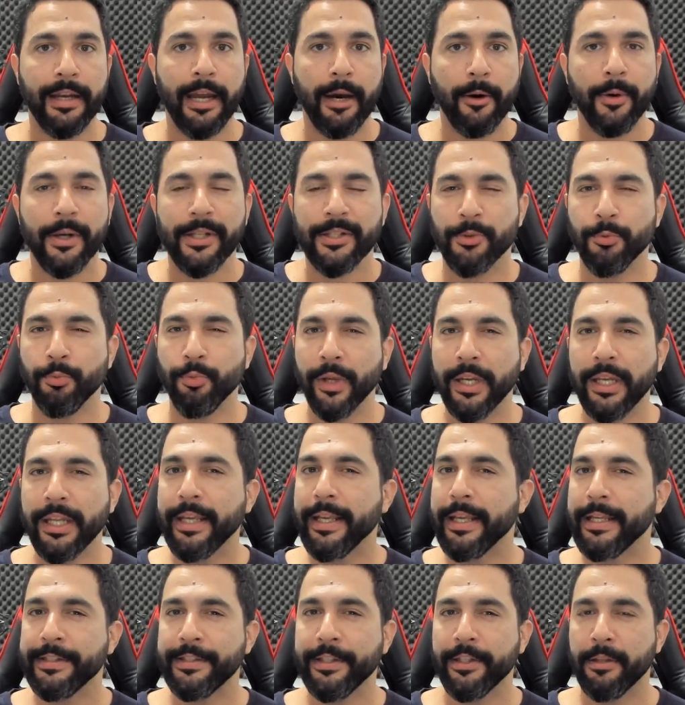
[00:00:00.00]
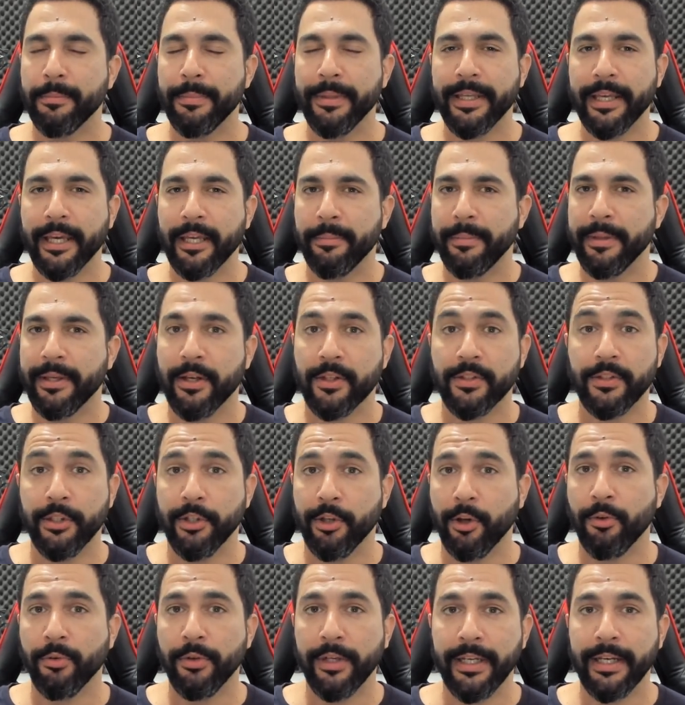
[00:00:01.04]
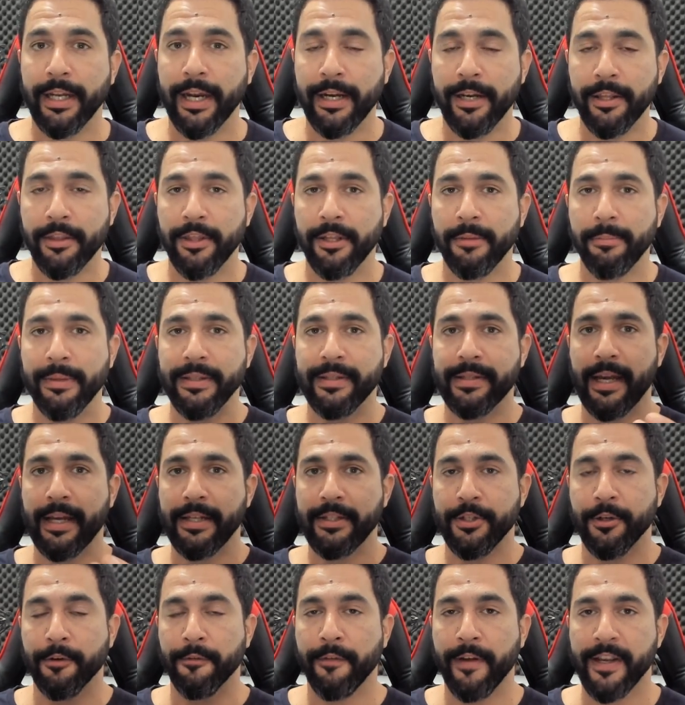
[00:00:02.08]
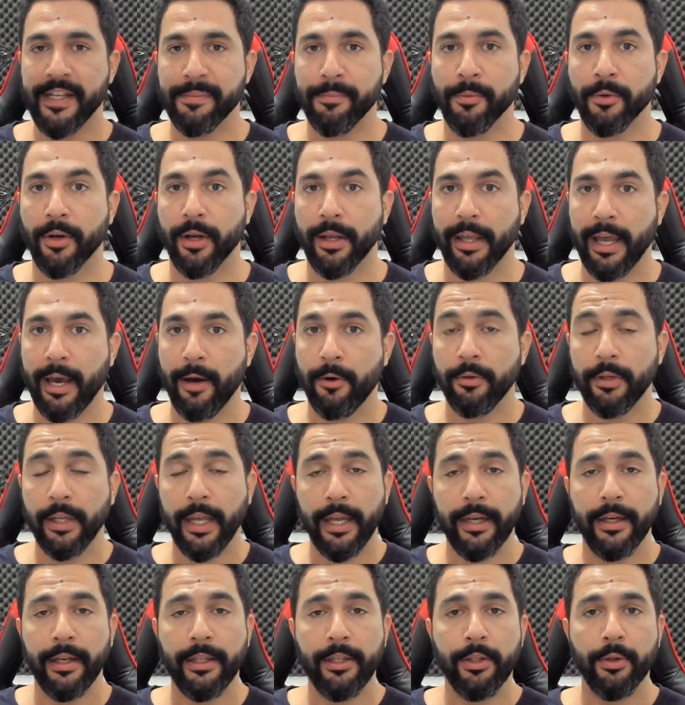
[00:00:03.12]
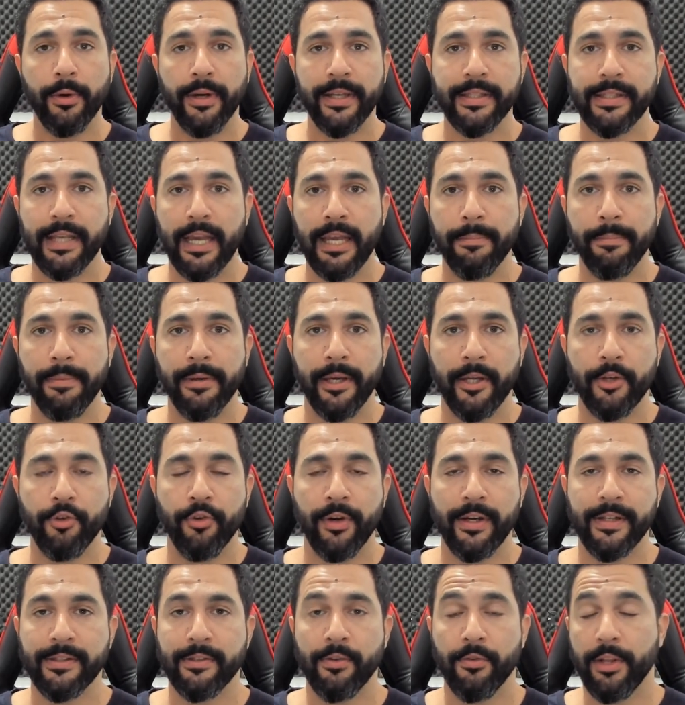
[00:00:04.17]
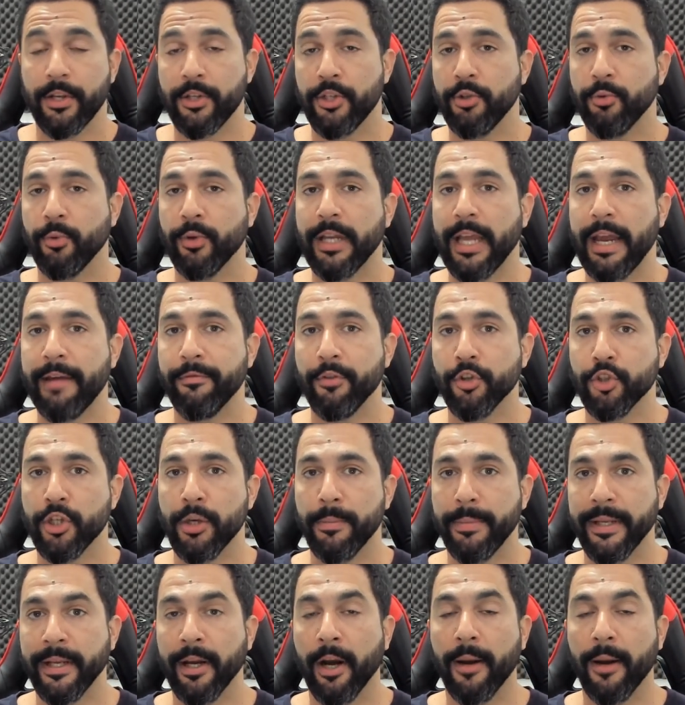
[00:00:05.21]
Now, it's really easy to begin because you don't need anything besides your Facebook account and a U S I P address so that you will have the shipping